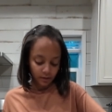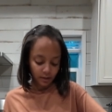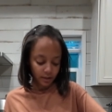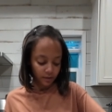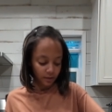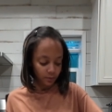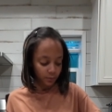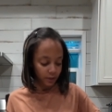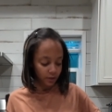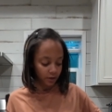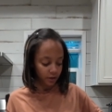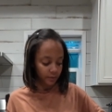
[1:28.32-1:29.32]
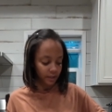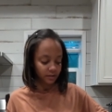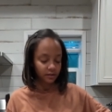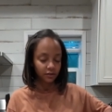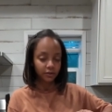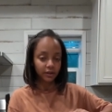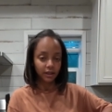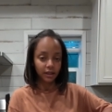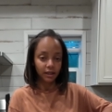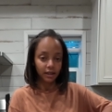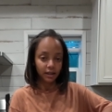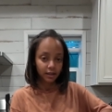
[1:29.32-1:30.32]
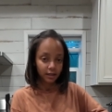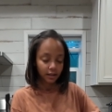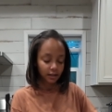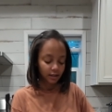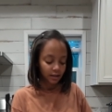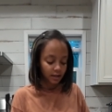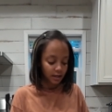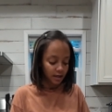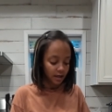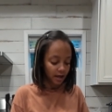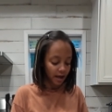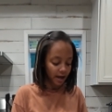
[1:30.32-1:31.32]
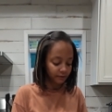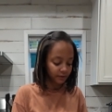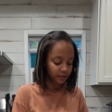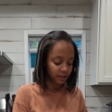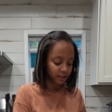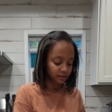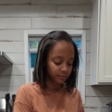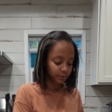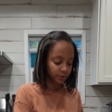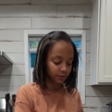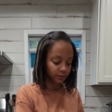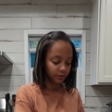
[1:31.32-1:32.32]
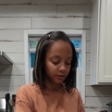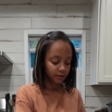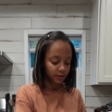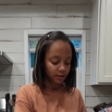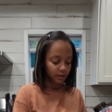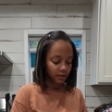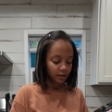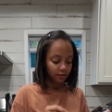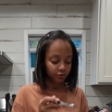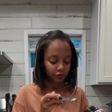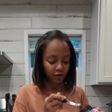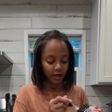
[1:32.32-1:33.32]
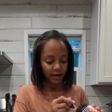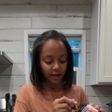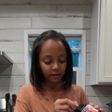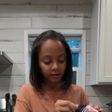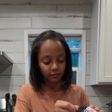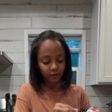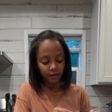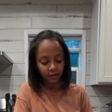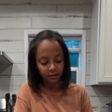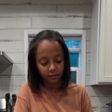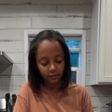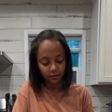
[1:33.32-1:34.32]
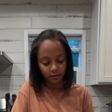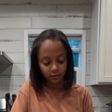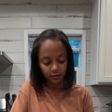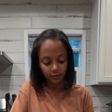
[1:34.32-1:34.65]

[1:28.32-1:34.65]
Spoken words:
And then we are going to need a half a teaspoon of dry active yeast.